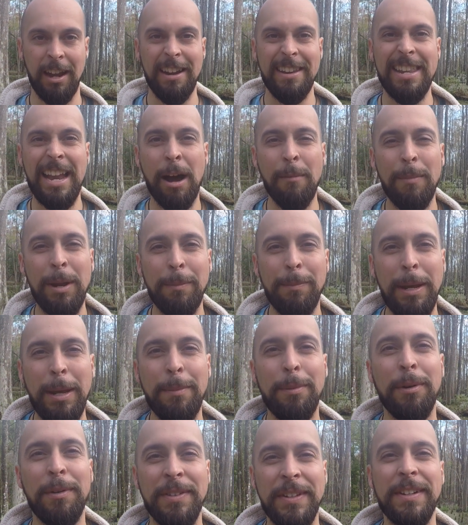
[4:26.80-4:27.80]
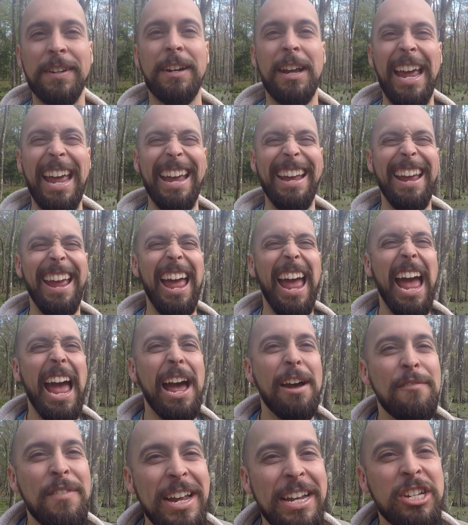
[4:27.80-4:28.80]
Not many people
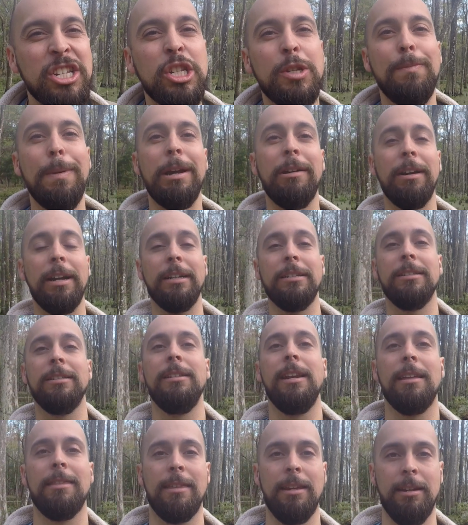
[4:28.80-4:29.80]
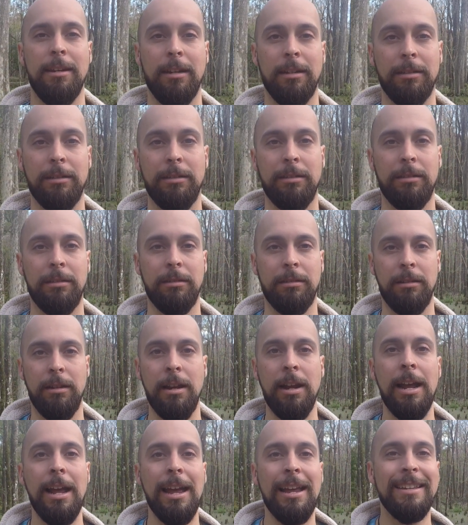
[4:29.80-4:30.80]
have experienced nothingness
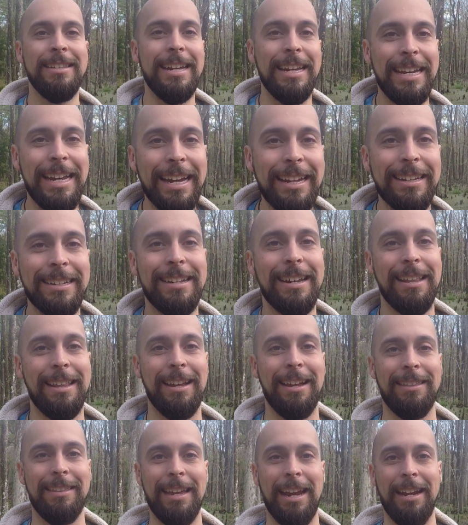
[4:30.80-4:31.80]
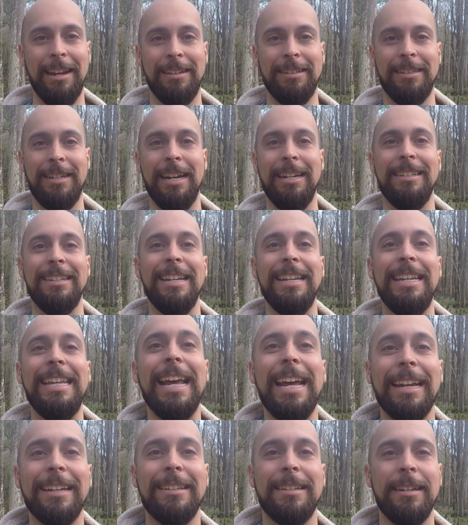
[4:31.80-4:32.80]
to get into that theta state, to
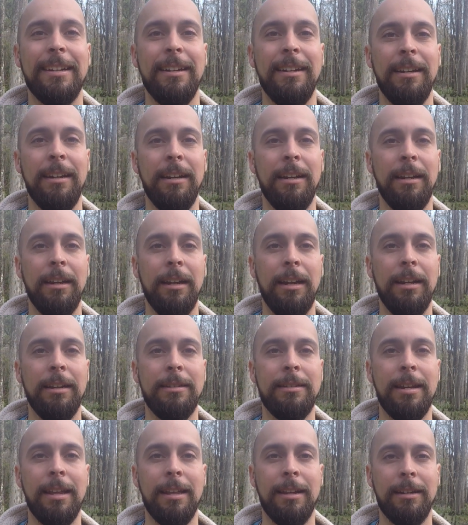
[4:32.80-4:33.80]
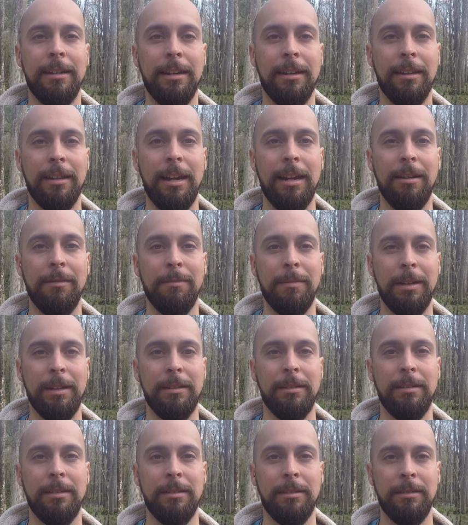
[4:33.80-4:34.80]
get into that
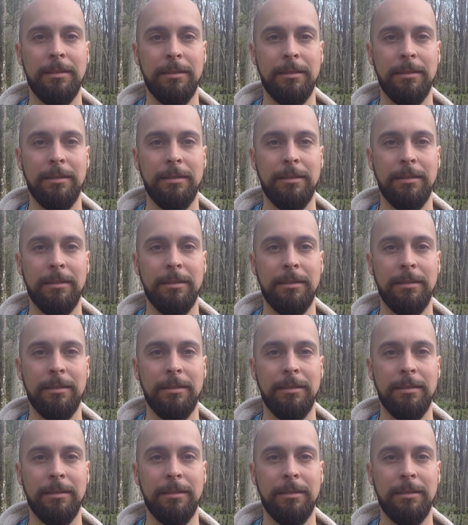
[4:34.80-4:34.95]
enlightenment.